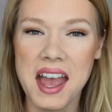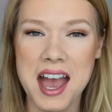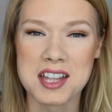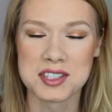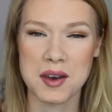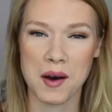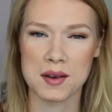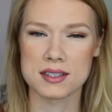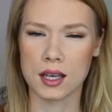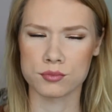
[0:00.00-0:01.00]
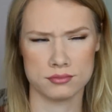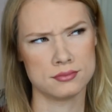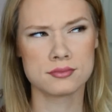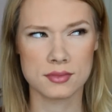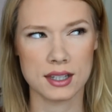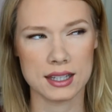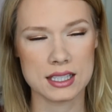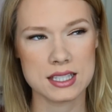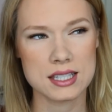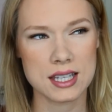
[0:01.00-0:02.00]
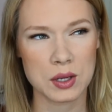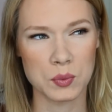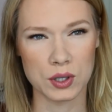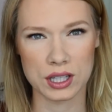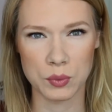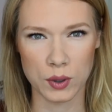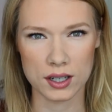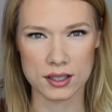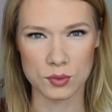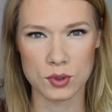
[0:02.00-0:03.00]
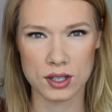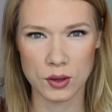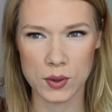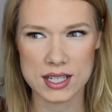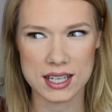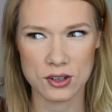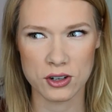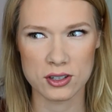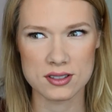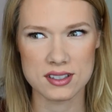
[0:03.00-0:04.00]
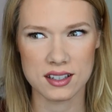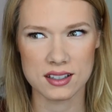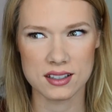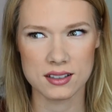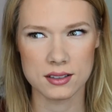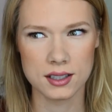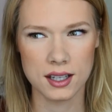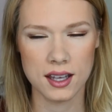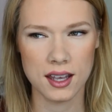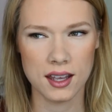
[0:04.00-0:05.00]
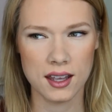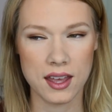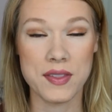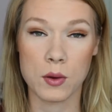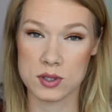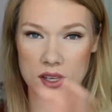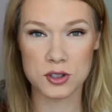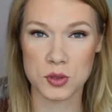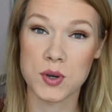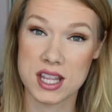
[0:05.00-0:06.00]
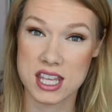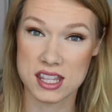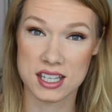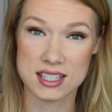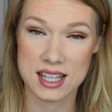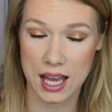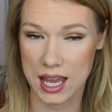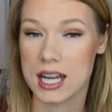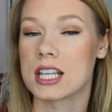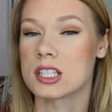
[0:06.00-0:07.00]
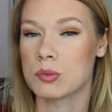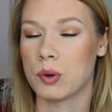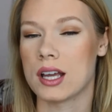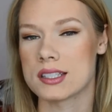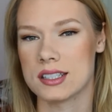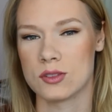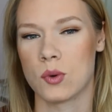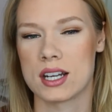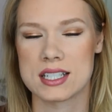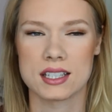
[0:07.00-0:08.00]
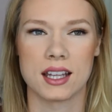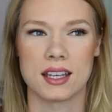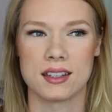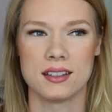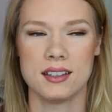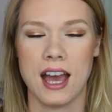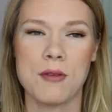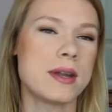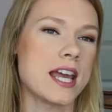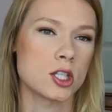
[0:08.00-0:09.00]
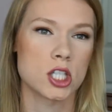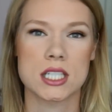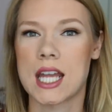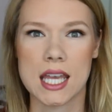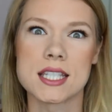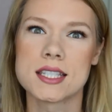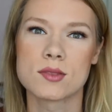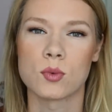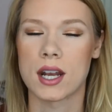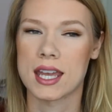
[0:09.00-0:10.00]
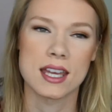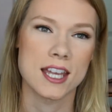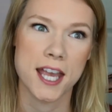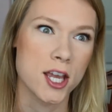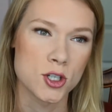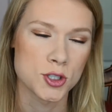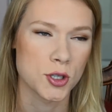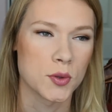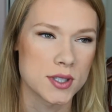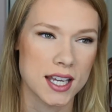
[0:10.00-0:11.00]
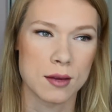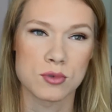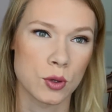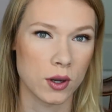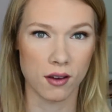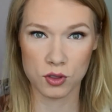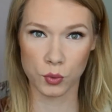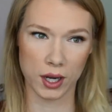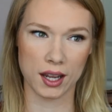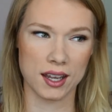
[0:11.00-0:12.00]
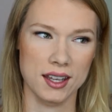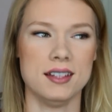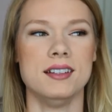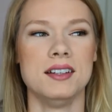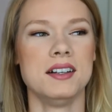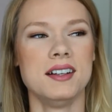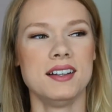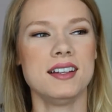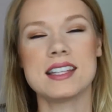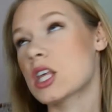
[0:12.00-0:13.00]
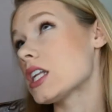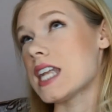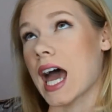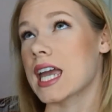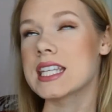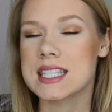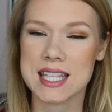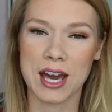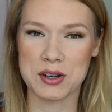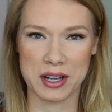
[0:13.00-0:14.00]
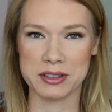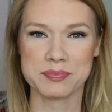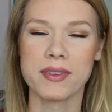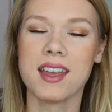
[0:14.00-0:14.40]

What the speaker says: And so I was like, this is like really weird. We're going to get our nails done. And that was also one of the things that I had expressed, is wanting to like have my nails look nice when I get engaged. So it's like I'm showing off the ring and it's all nice. I don't know.